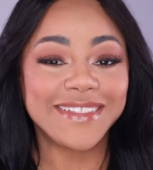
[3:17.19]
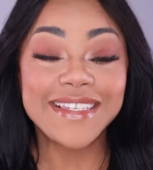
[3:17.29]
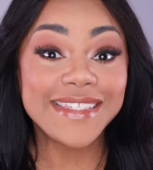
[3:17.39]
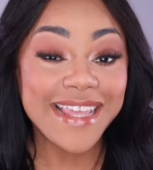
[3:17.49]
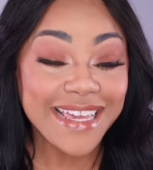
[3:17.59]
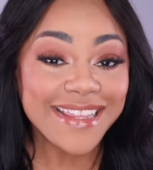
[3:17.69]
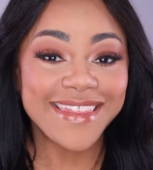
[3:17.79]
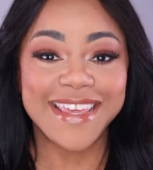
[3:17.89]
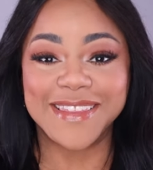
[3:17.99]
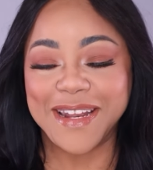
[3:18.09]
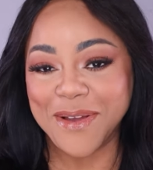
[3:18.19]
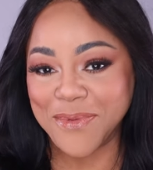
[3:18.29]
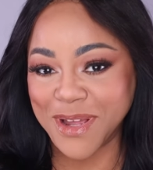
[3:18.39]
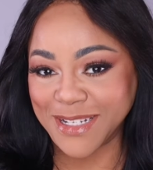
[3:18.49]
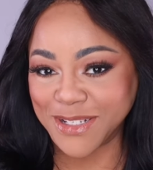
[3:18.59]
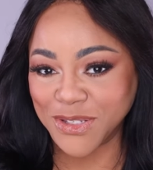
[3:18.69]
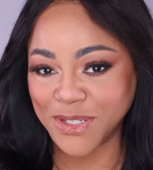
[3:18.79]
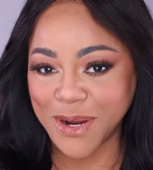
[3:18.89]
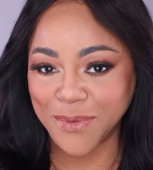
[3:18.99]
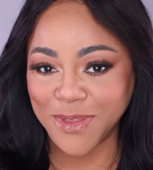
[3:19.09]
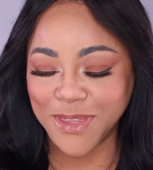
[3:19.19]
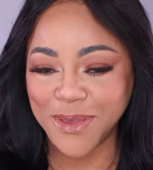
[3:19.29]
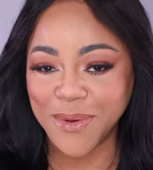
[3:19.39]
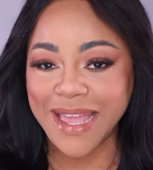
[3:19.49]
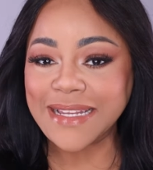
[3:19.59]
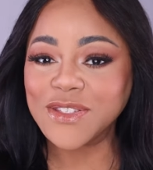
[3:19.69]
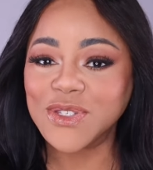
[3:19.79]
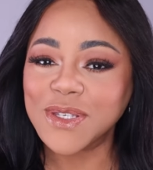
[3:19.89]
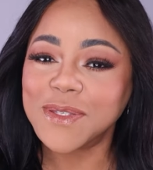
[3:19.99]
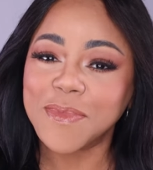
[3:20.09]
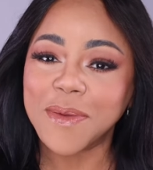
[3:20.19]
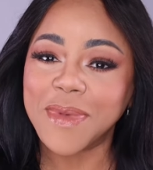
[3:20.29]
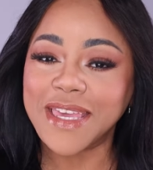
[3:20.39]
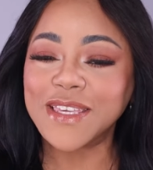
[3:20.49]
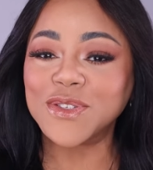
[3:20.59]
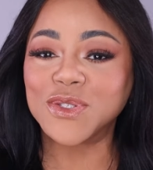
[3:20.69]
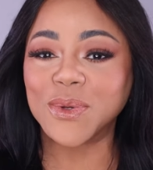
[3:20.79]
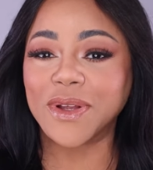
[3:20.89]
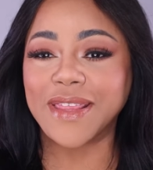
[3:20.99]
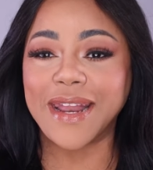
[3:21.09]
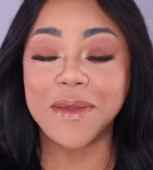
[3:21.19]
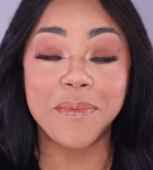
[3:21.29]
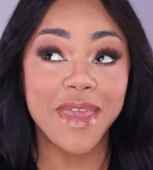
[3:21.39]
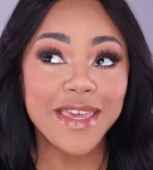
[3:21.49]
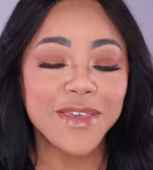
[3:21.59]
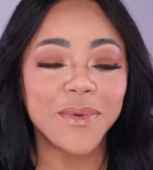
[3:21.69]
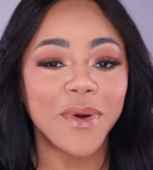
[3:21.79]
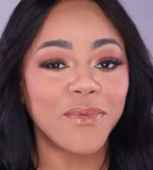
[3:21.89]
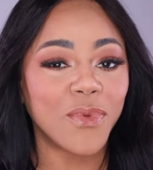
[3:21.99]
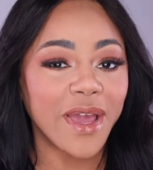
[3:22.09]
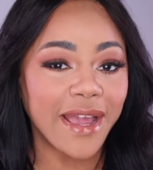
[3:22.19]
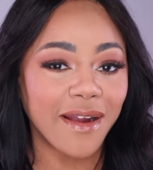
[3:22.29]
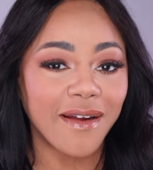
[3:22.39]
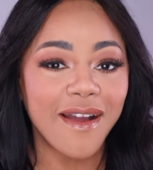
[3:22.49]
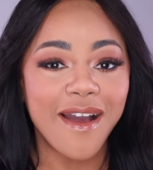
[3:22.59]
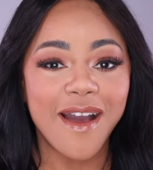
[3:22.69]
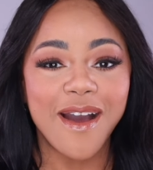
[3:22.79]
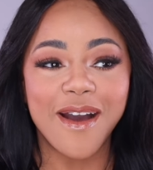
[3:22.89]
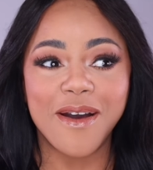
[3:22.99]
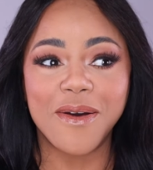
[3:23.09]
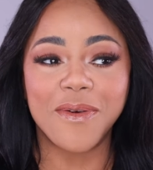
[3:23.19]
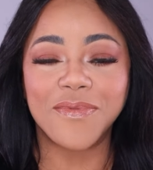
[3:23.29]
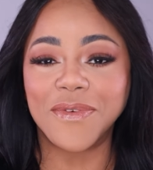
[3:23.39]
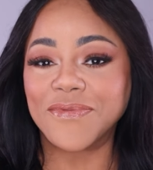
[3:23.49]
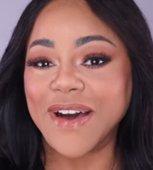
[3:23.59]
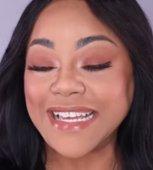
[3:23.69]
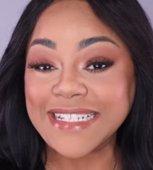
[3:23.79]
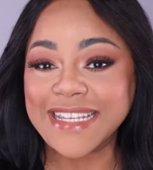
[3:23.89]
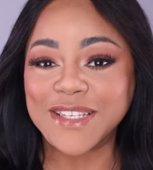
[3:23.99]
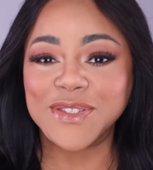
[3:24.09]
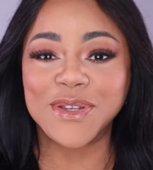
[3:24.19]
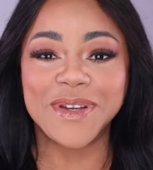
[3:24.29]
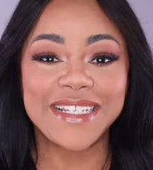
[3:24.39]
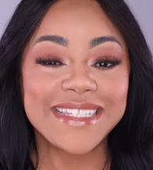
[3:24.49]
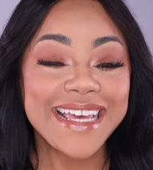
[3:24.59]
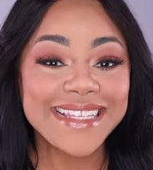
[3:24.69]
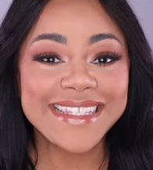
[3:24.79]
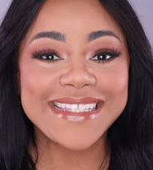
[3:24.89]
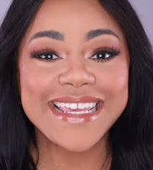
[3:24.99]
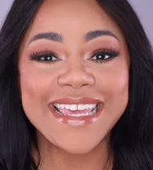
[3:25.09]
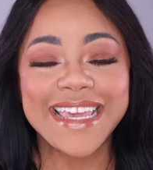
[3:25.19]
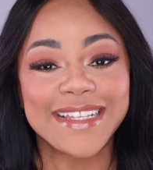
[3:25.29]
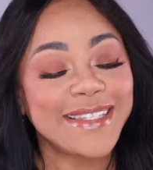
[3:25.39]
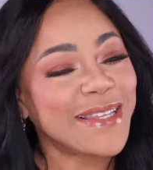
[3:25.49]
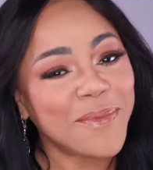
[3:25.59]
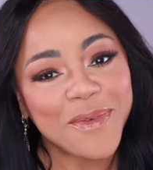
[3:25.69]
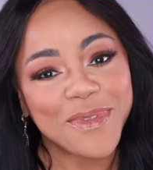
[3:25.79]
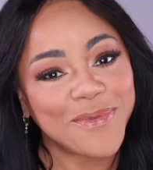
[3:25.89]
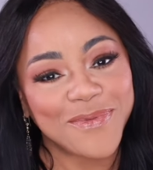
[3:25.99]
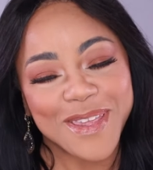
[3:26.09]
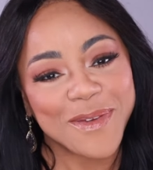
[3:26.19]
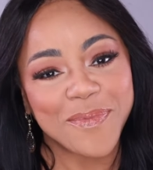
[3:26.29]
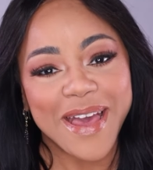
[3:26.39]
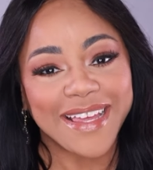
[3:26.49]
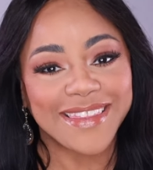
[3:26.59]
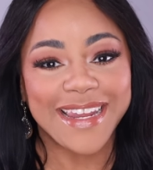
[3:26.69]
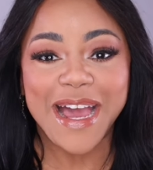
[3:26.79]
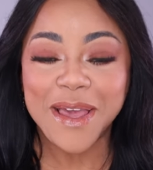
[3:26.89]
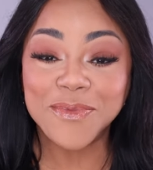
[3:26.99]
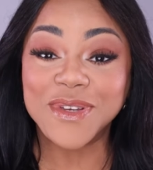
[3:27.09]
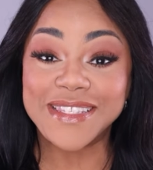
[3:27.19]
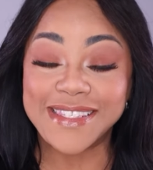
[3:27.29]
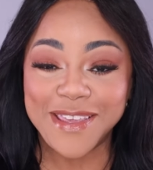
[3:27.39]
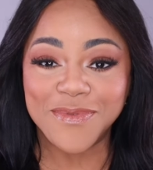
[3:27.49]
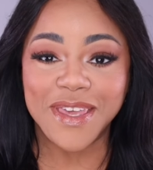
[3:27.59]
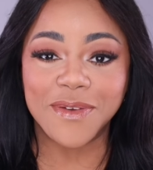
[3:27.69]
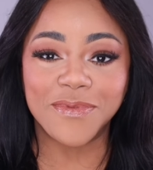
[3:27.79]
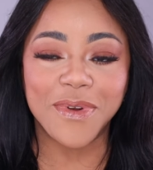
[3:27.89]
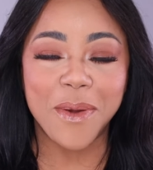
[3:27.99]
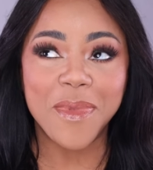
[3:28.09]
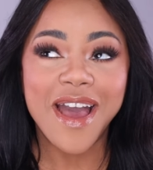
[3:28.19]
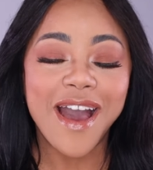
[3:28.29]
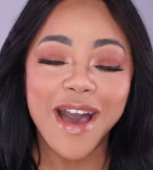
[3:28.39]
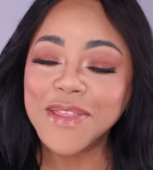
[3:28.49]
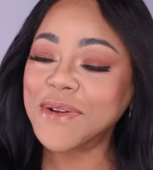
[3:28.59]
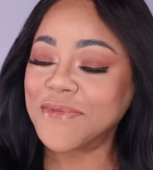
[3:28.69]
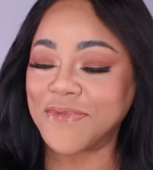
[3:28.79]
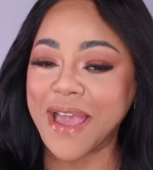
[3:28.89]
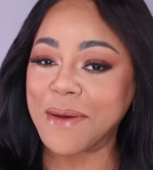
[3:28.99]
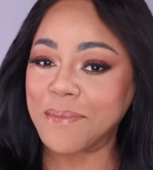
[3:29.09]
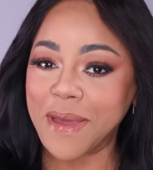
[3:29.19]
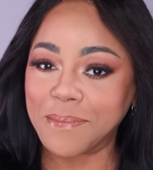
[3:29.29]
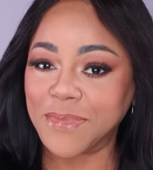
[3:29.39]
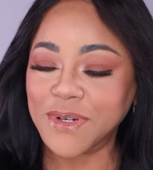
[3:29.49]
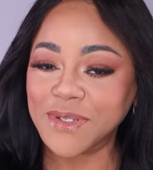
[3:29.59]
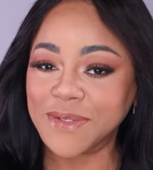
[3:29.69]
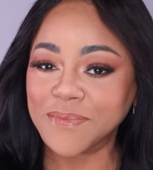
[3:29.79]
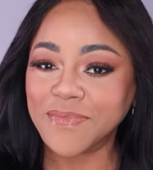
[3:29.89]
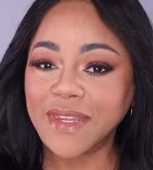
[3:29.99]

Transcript: The second thing that I wanted to share with you, and it's just me making sure that I make you aware of findings during testing and some of the feedback that I'm receiving from other fam members.